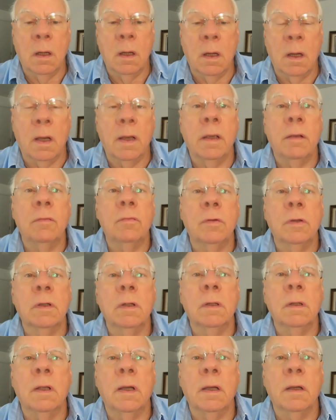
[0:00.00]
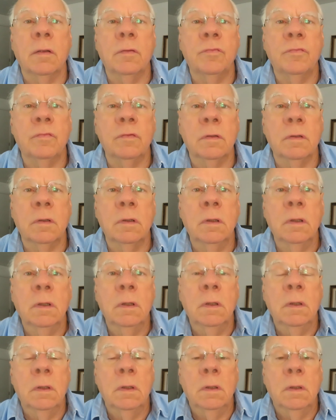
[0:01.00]
I realized that
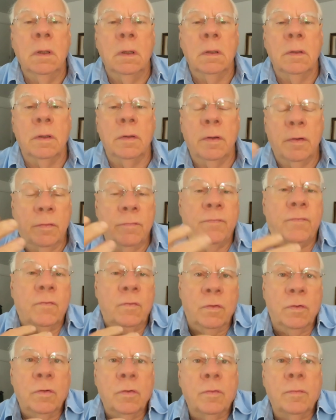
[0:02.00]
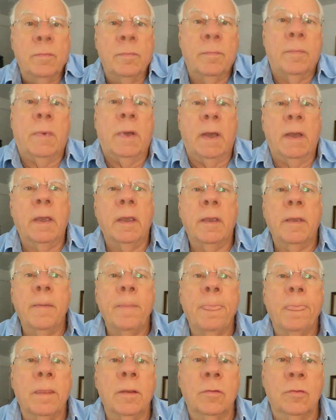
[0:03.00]
for my
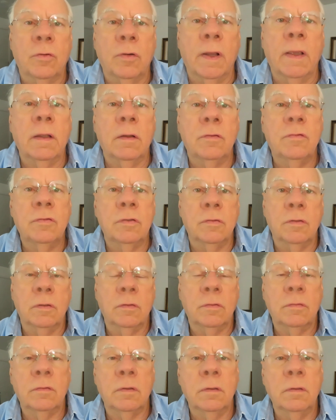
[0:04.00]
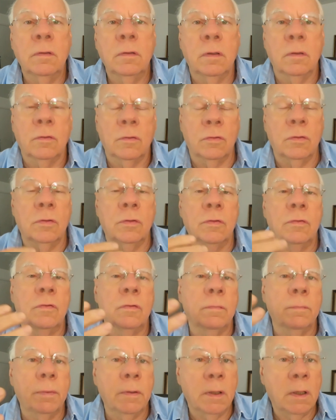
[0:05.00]
grandchildren, in order
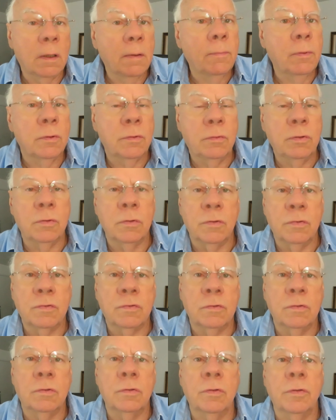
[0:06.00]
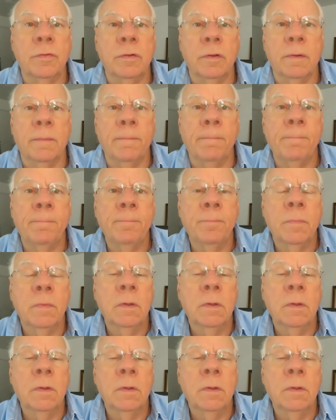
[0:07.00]
to be able to assure them